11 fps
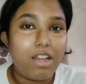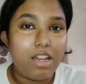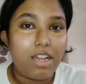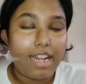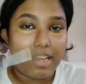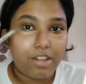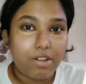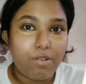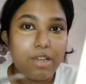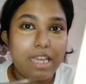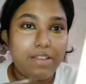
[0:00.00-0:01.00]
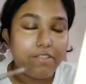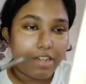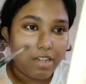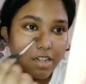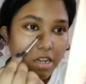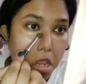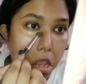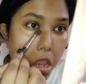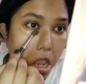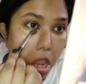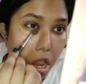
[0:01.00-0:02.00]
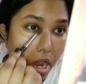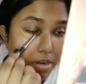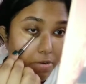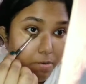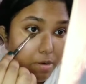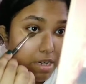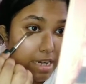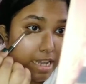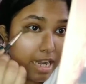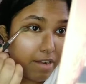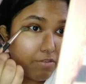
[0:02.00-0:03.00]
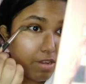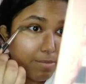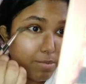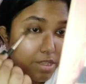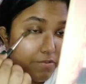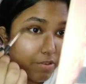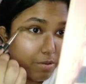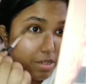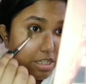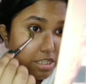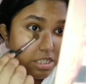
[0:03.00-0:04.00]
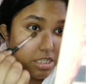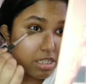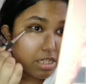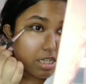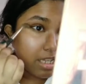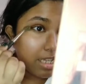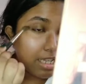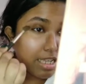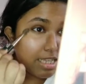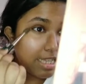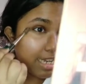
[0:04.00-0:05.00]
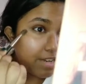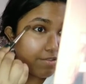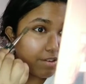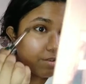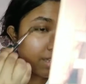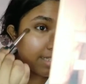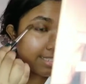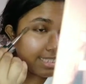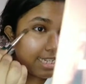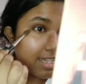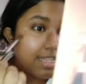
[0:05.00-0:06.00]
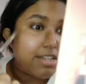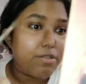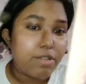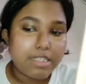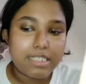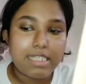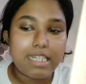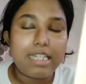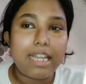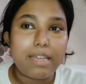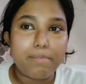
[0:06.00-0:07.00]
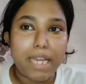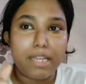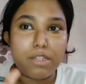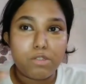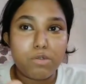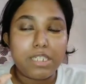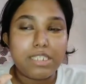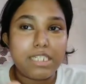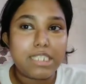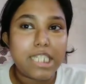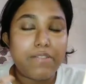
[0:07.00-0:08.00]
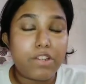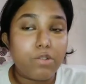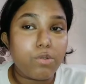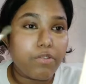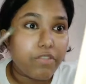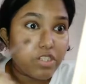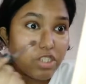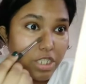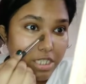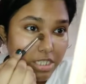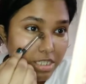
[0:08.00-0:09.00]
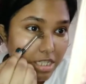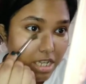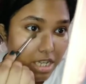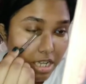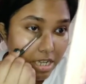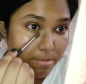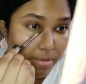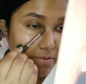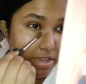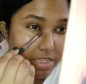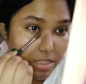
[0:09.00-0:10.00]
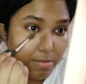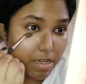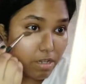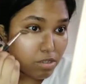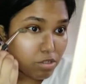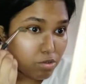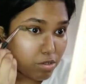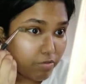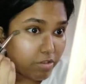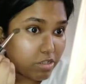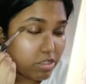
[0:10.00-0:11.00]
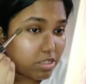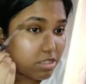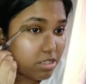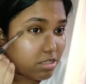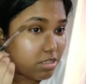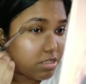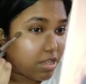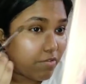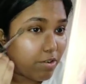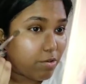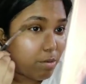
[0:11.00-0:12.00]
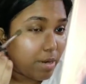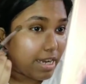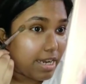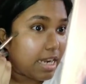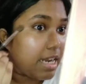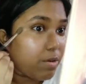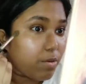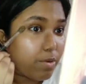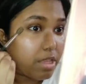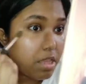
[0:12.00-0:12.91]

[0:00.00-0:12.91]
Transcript: like, you know, even. I don't want like after I put the foundation, then if I do the concealer, then you can see like my two concealers having two different shades. My face will be in also two different shades if I don't blend that out well.